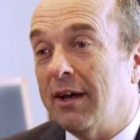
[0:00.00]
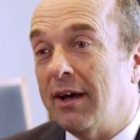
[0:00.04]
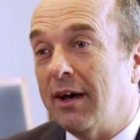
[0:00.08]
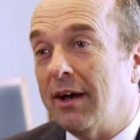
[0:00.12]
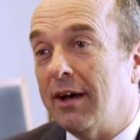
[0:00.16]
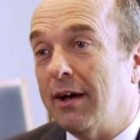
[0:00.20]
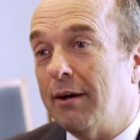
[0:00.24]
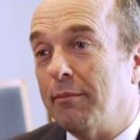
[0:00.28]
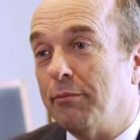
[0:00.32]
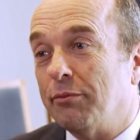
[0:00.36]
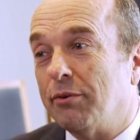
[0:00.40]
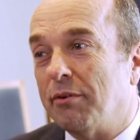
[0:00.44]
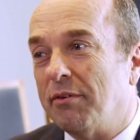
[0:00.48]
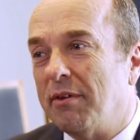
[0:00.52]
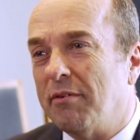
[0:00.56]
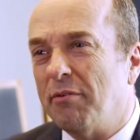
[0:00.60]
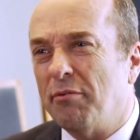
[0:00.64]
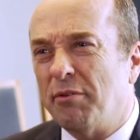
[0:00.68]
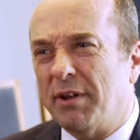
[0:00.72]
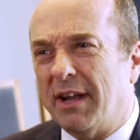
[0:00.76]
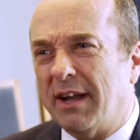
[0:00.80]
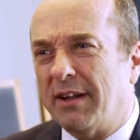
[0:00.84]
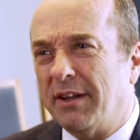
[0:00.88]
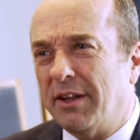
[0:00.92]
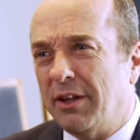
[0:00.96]
So I've never
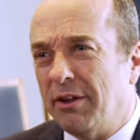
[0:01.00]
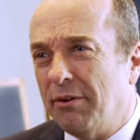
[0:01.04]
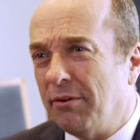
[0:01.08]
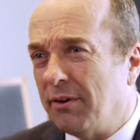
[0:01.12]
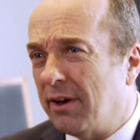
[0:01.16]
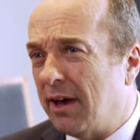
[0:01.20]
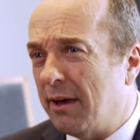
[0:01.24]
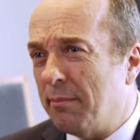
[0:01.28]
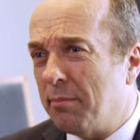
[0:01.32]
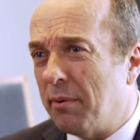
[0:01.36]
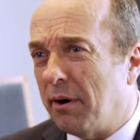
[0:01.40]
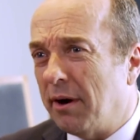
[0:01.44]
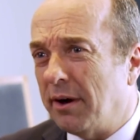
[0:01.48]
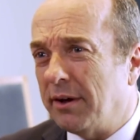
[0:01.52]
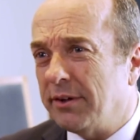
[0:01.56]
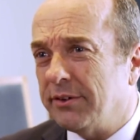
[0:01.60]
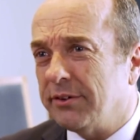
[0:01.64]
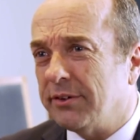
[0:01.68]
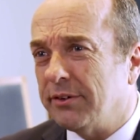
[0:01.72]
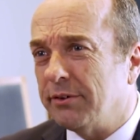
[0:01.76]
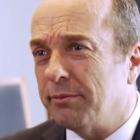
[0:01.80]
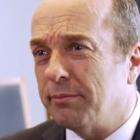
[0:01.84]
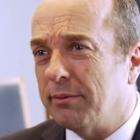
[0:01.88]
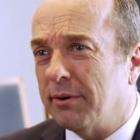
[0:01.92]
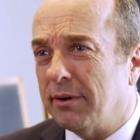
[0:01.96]
really had a UK
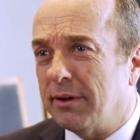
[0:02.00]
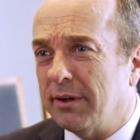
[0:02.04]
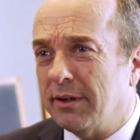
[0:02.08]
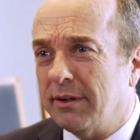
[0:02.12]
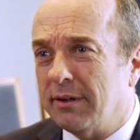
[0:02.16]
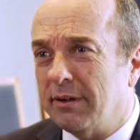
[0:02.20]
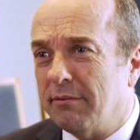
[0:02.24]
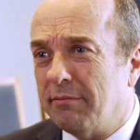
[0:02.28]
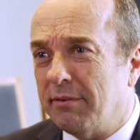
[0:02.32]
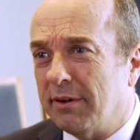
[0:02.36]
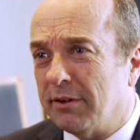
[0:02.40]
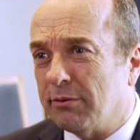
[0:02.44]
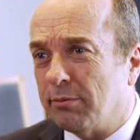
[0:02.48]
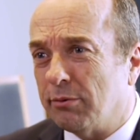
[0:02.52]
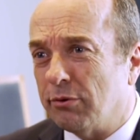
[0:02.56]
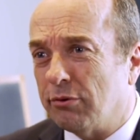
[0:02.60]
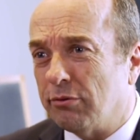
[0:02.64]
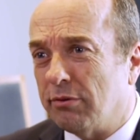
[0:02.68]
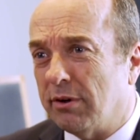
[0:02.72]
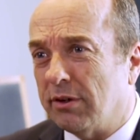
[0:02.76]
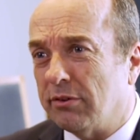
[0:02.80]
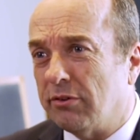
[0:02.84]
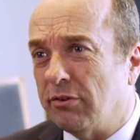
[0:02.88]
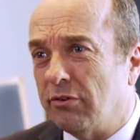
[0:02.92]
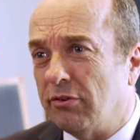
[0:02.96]
bias to my investment
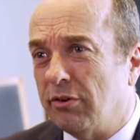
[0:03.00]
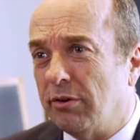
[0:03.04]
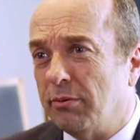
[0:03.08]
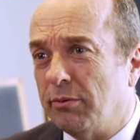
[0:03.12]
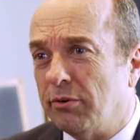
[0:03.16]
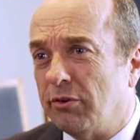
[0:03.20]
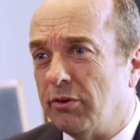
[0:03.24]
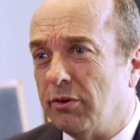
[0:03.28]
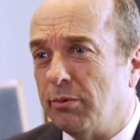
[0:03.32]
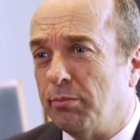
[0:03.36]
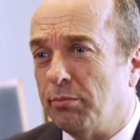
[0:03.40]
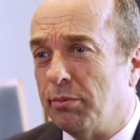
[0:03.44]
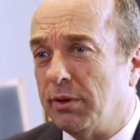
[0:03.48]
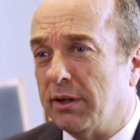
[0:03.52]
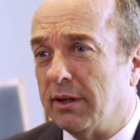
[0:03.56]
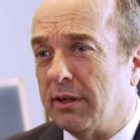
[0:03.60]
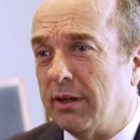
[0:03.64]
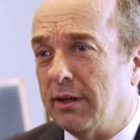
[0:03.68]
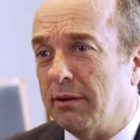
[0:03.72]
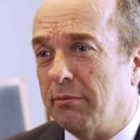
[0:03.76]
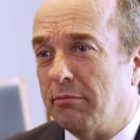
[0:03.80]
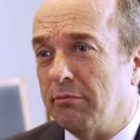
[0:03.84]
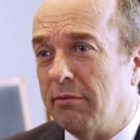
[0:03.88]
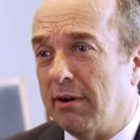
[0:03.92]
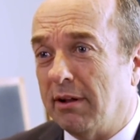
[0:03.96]
strategy, which is
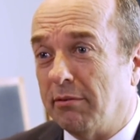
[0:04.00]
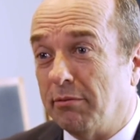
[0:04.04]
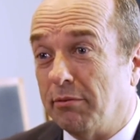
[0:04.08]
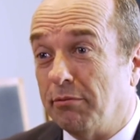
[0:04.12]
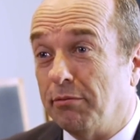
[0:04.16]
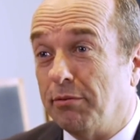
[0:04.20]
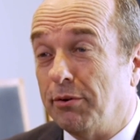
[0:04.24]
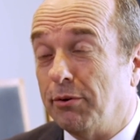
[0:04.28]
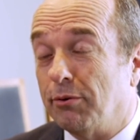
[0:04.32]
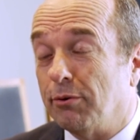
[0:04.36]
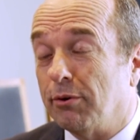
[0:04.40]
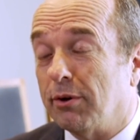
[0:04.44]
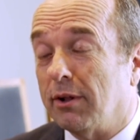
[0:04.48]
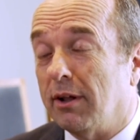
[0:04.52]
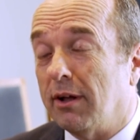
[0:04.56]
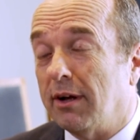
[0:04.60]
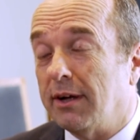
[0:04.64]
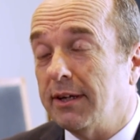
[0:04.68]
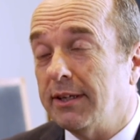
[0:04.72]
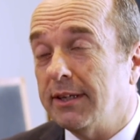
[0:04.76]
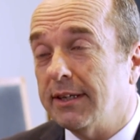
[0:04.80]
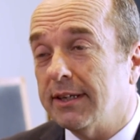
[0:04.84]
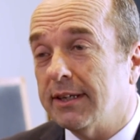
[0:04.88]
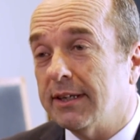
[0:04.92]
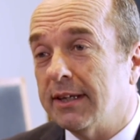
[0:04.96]
particularly relevant for your
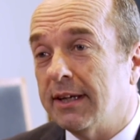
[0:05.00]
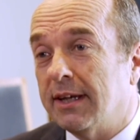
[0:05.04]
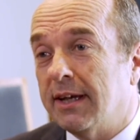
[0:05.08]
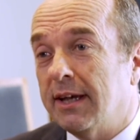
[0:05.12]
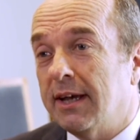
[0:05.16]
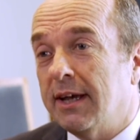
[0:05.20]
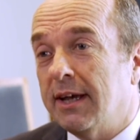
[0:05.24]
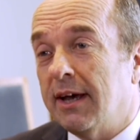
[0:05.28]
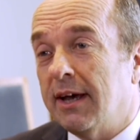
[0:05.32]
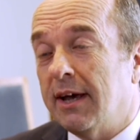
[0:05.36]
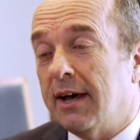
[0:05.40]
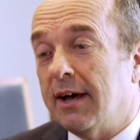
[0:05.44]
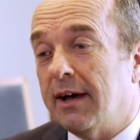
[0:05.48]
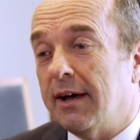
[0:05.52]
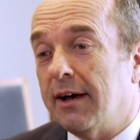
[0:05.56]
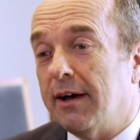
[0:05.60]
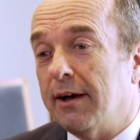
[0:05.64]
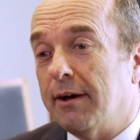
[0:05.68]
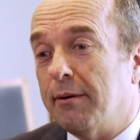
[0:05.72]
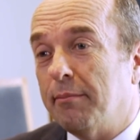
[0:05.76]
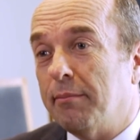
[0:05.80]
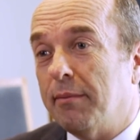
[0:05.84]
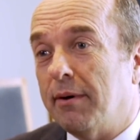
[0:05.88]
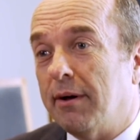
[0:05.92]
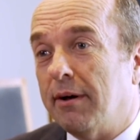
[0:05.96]
clients.
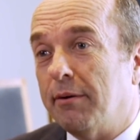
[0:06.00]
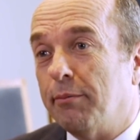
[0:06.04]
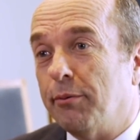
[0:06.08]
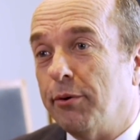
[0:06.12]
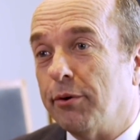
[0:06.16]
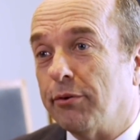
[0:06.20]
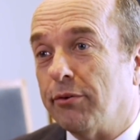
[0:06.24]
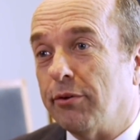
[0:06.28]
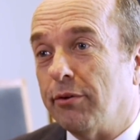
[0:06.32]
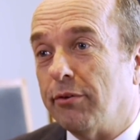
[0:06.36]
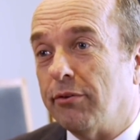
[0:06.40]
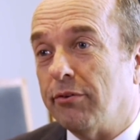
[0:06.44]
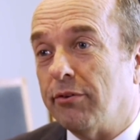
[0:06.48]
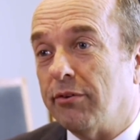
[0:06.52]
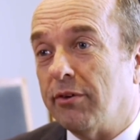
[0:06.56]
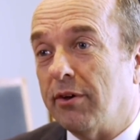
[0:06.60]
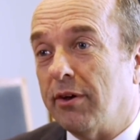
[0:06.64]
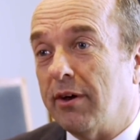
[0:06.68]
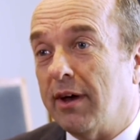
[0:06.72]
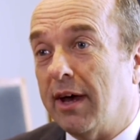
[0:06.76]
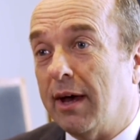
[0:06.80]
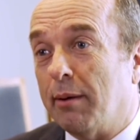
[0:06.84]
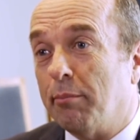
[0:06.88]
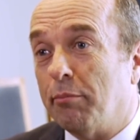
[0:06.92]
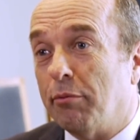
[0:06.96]
I worked at
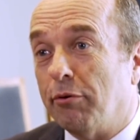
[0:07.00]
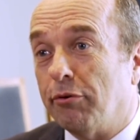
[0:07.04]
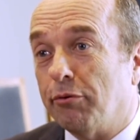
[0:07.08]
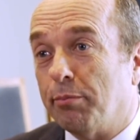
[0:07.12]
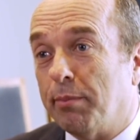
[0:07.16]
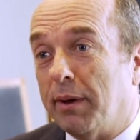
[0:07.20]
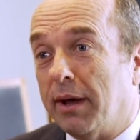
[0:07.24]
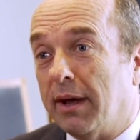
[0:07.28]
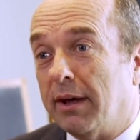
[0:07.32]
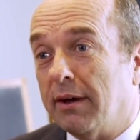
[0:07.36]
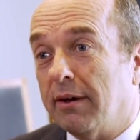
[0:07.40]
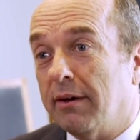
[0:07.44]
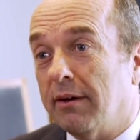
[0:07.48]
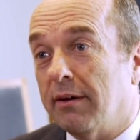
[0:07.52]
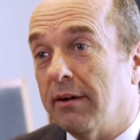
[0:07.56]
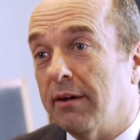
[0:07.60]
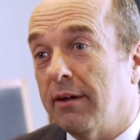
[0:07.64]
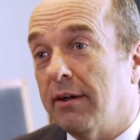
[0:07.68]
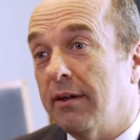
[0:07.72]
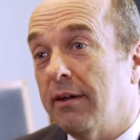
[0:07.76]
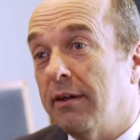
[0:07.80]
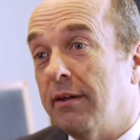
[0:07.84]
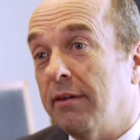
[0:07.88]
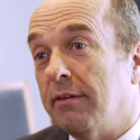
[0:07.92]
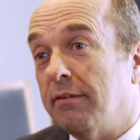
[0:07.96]
Hambros Bank,
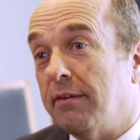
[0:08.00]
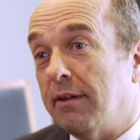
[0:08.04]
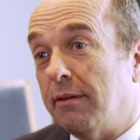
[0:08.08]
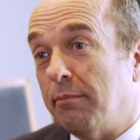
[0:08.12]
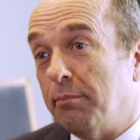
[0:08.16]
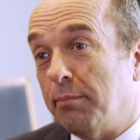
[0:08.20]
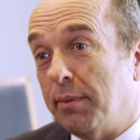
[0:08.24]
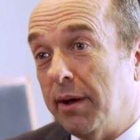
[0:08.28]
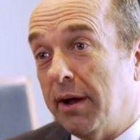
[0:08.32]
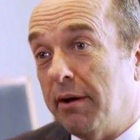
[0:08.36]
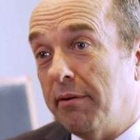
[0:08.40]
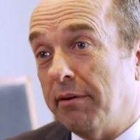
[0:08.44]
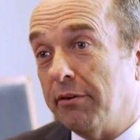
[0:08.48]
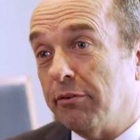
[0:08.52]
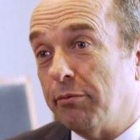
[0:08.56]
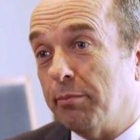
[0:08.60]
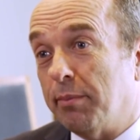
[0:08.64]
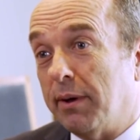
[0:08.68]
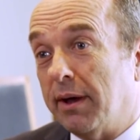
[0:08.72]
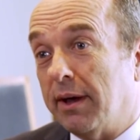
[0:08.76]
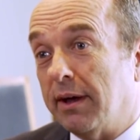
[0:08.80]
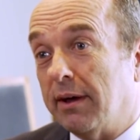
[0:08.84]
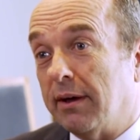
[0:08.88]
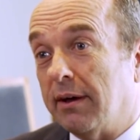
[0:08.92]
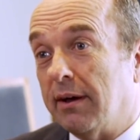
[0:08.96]
then Barings
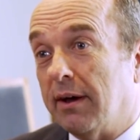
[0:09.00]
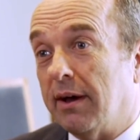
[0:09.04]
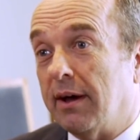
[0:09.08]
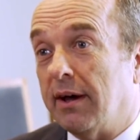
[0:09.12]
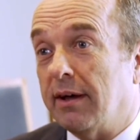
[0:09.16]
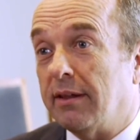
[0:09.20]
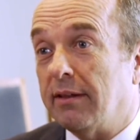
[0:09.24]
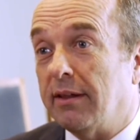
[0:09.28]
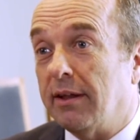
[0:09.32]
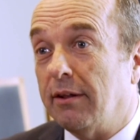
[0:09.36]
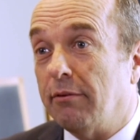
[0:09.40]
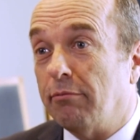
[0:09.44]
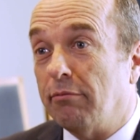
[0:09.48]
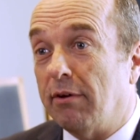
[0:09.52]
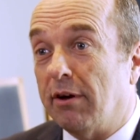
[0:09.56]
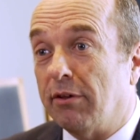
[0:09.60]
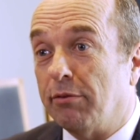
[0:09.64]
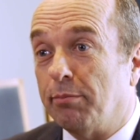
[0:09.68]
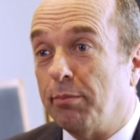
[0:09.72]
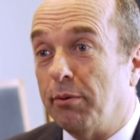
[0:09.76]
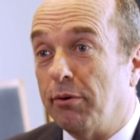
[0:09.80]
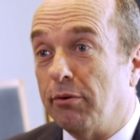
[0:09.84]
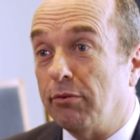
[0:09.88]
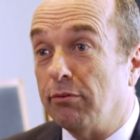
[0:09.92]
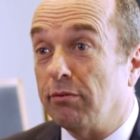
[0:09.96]
Bank, and then
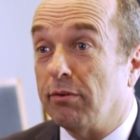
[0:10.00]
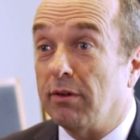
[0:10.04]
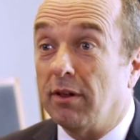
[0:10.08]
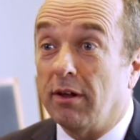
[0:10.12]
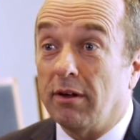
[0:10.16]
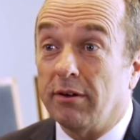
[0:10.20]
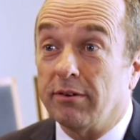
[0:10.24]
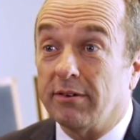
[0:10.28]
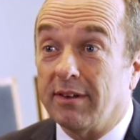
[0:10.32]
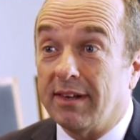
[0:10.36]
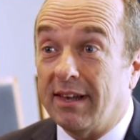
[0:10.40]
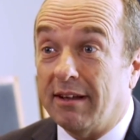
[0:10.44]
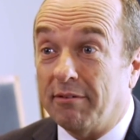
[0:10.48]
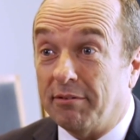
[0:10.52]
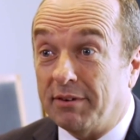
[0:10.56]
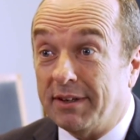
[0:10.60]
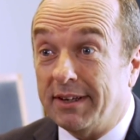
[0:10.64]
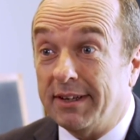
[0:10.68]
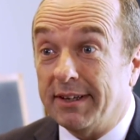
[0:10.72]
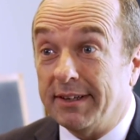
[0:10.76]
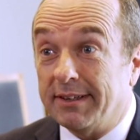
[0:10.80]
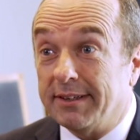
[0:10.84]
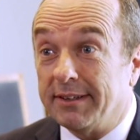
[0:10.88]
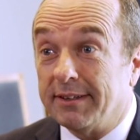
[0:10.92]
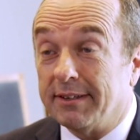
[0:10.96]
Rathbones for the last 11
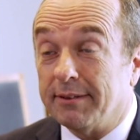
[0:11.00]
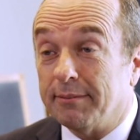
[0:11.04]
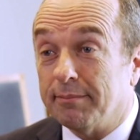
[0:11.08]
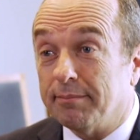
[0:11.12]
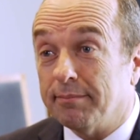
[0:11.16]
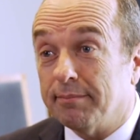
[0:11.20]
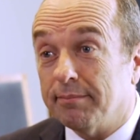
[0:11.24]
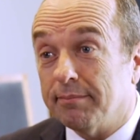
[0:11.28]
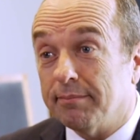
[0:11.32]
years.